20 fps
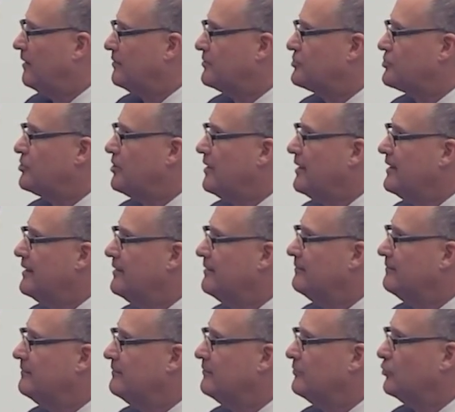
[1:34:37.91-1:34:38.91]
I'll try
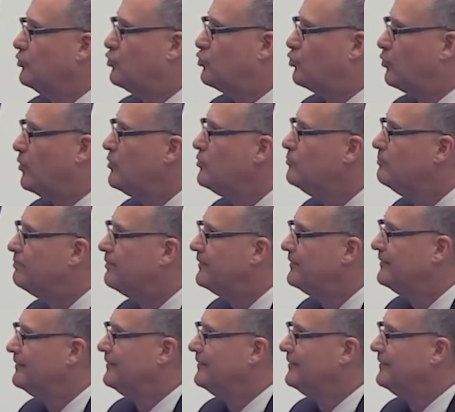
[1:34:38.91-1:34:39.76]
and group,